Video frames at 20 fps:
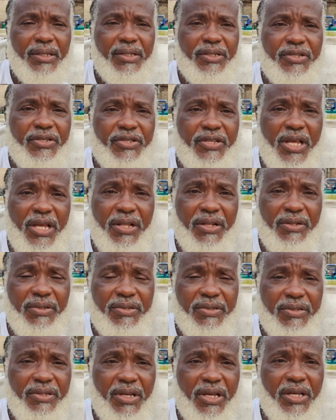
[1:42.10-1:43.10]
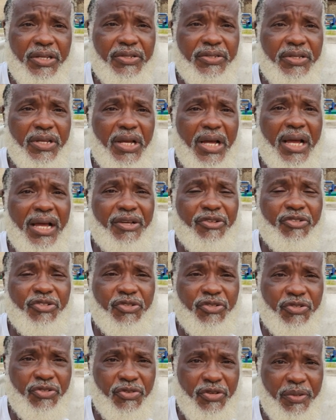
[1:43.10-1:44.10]
Sales is
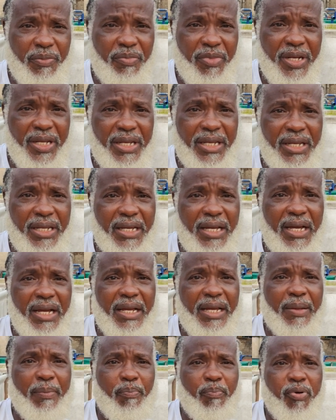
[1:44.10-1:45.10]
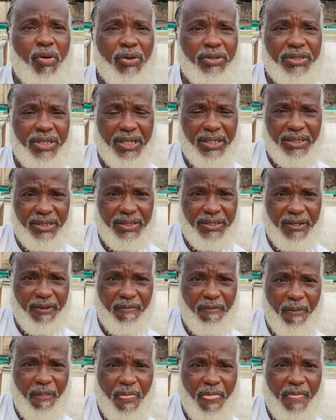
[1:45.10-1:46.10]
extremely important
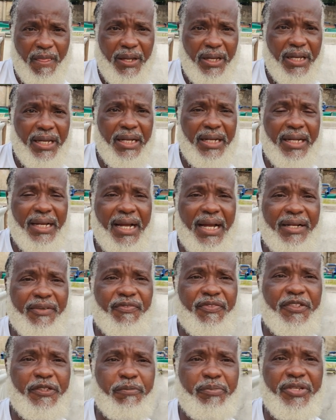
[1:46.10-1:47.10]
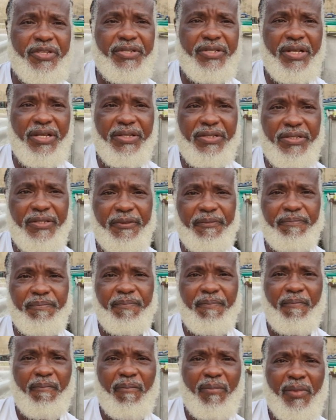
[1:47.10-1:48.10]
in the catfish business,
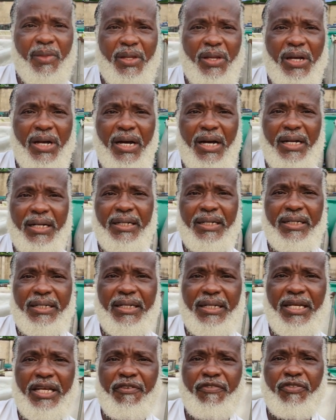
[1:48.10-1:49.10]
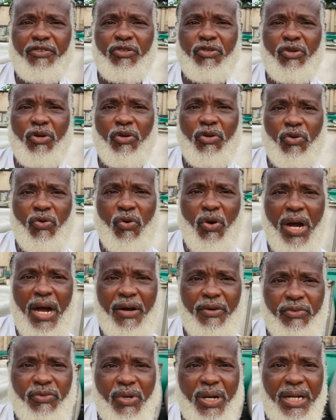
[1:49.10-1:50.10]
and if you do not know
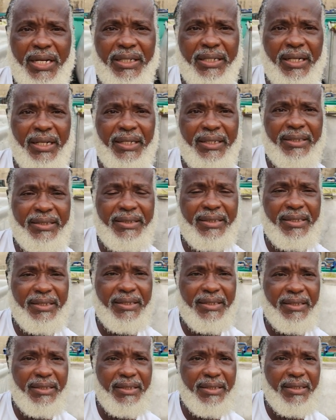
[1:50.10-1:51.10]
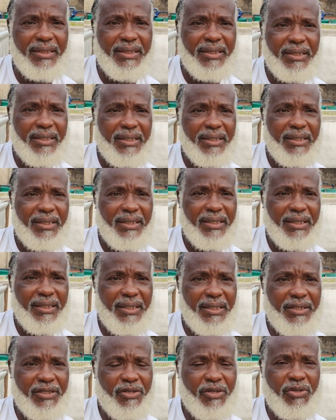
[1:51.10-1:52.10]
how to handle it,
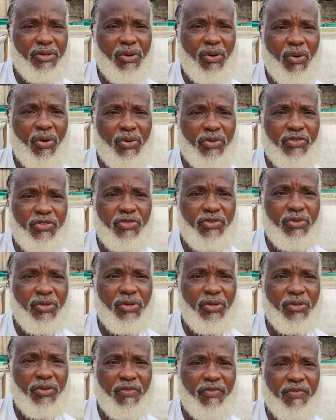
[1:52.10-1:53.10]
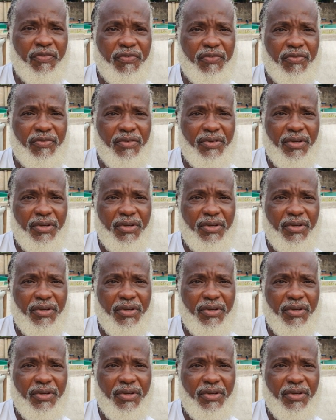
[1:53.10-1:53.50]
it is going to cause you a lot of